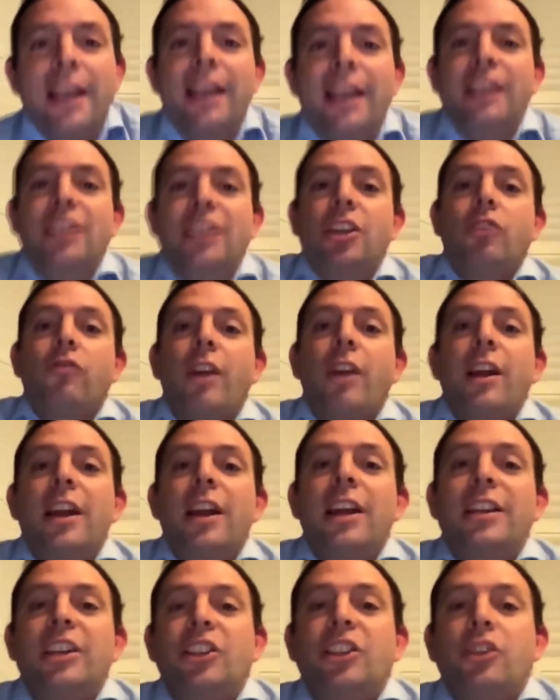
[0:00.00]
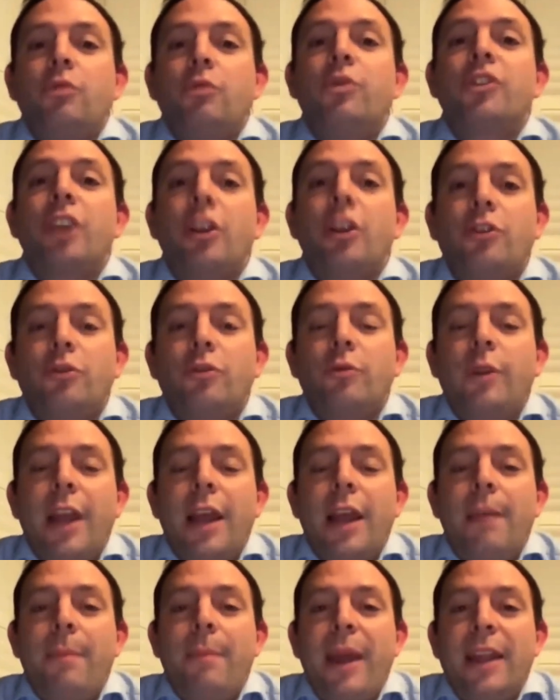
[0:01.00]
is to create additional social
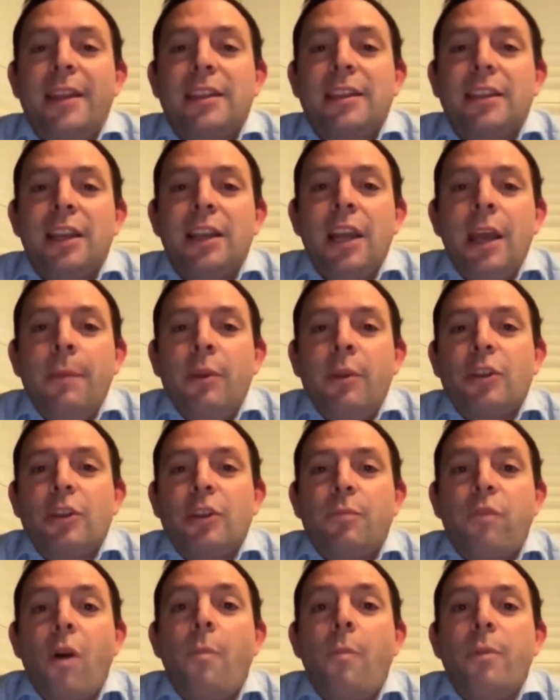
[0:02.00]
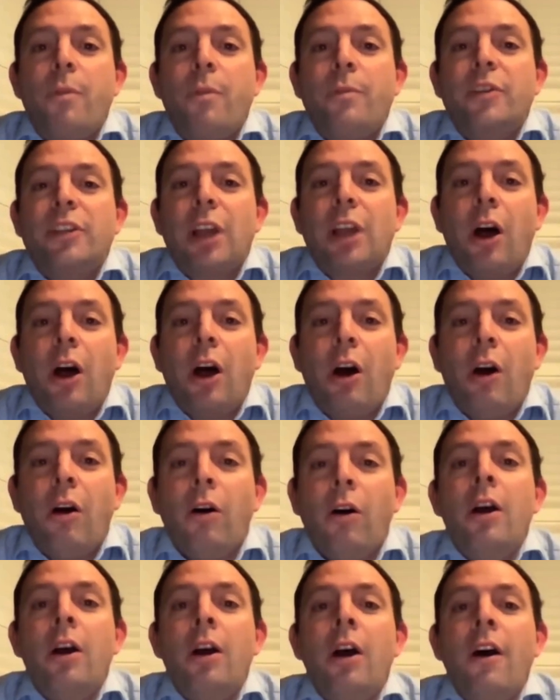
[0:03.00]
care beds, because the problems
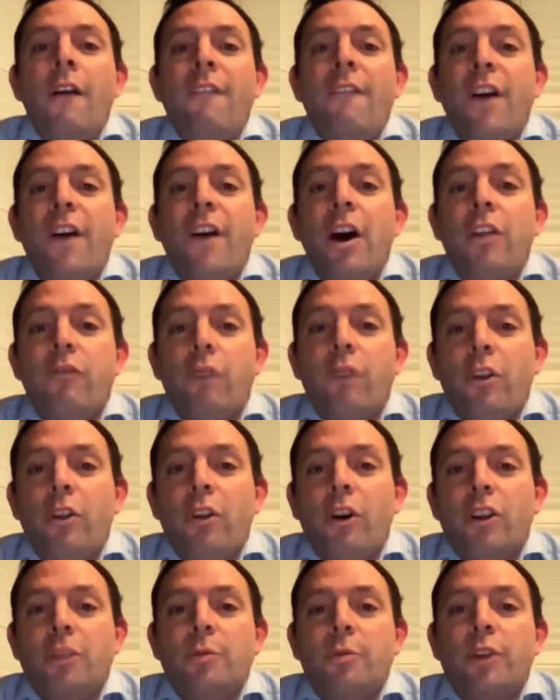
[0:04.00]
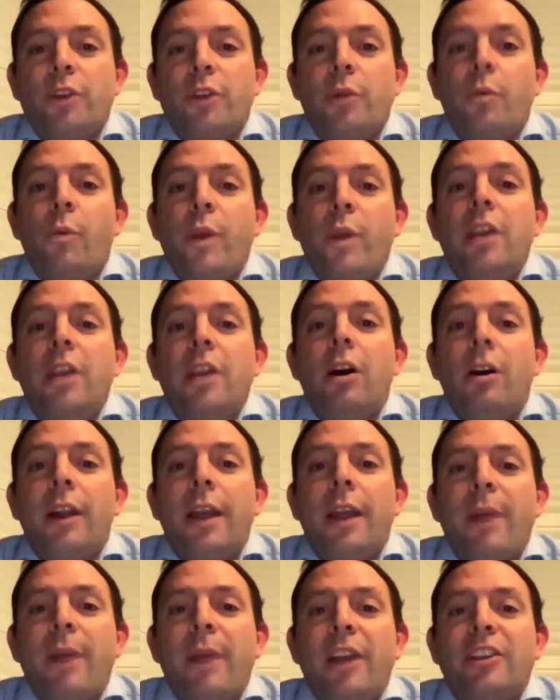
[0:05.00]
are further on in the hospital. So we can't
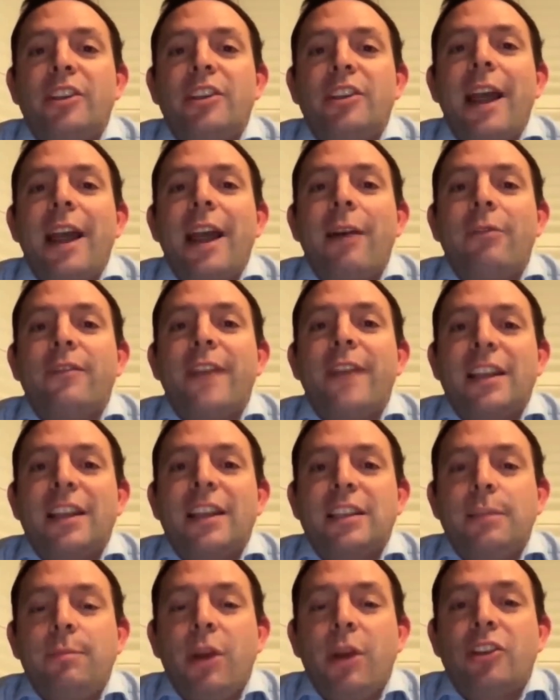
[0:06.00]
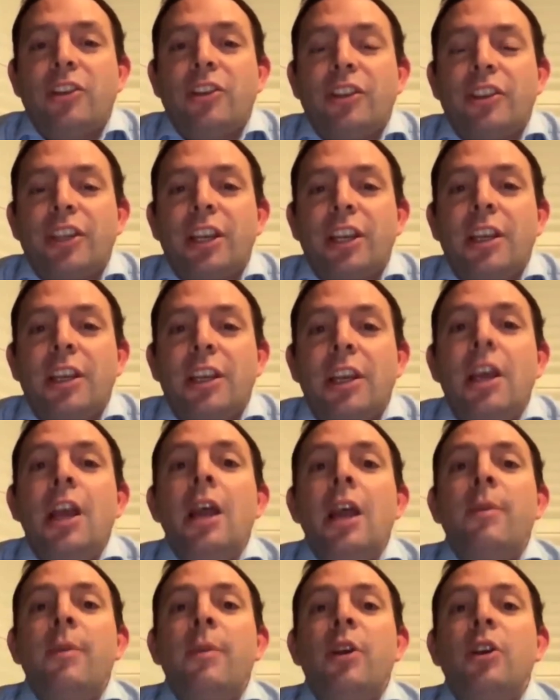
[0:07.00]
get patients out of accident emergency
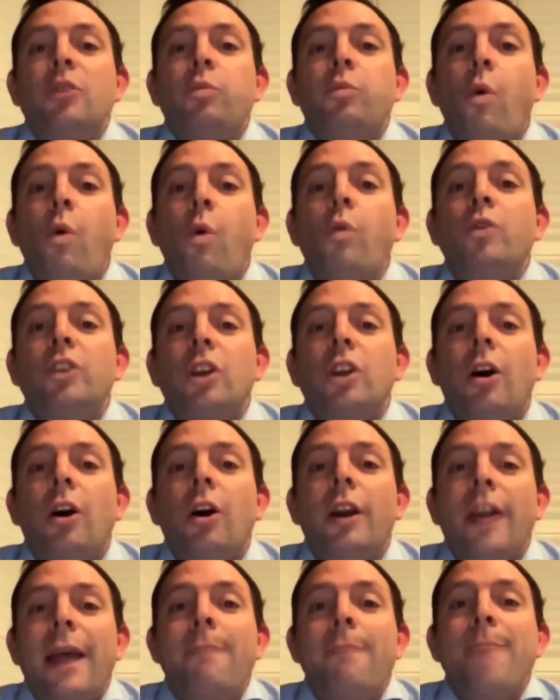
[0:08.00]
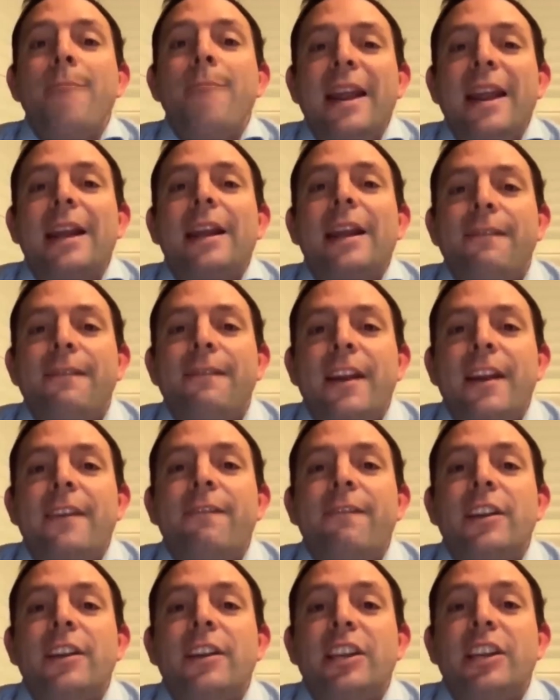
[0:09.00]
because wards can't get medically fit
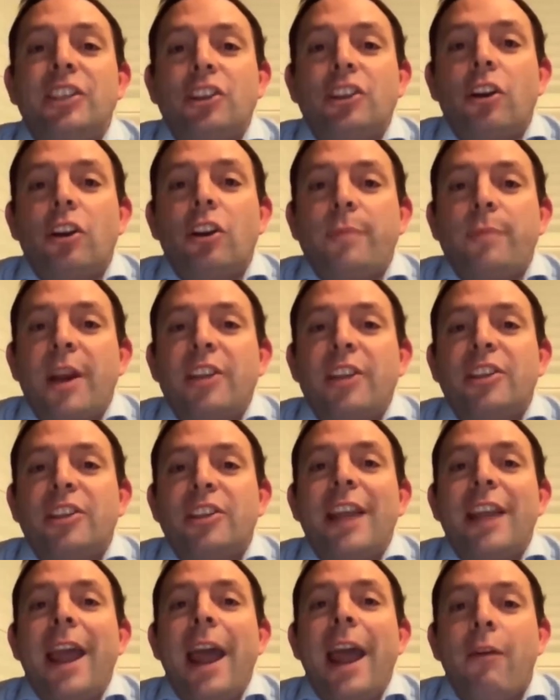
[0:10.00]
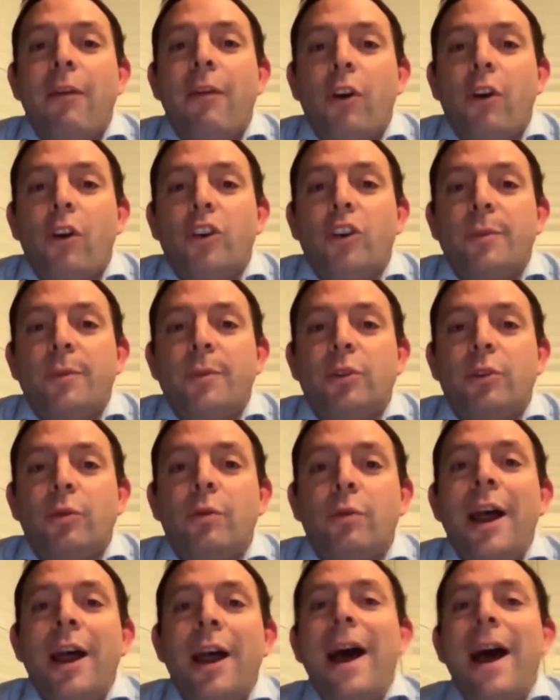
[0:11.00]
for discharge patients out of the
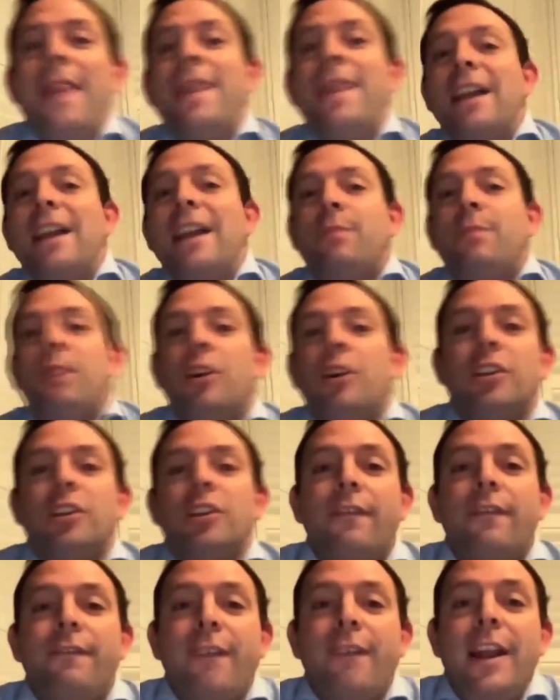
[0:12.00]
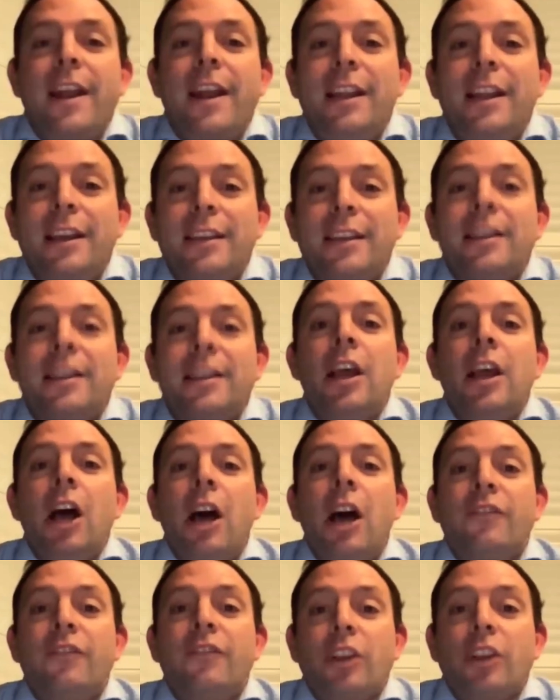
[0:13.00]
hospital. And that's because of the failures
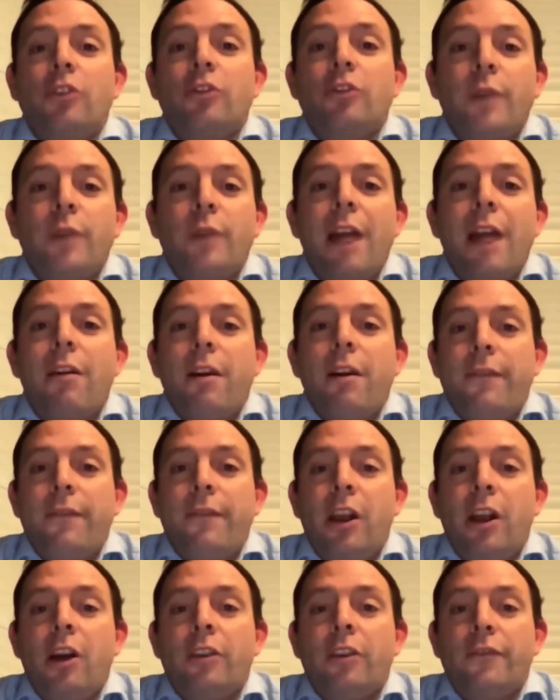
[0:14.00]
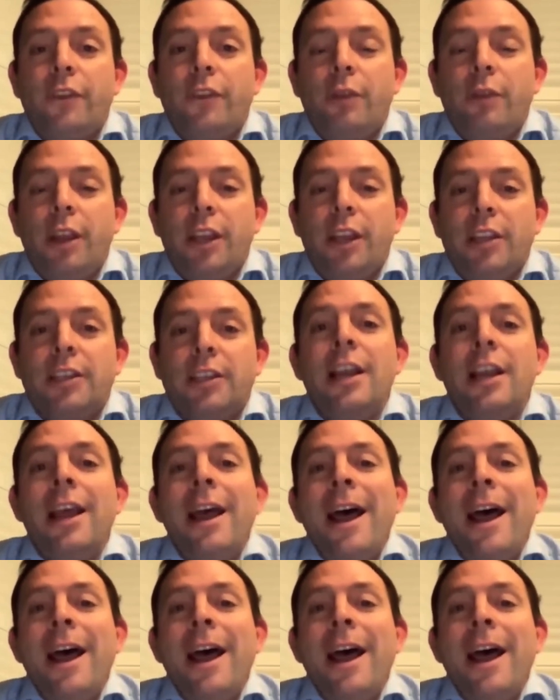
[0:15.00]
of social care over the last few years.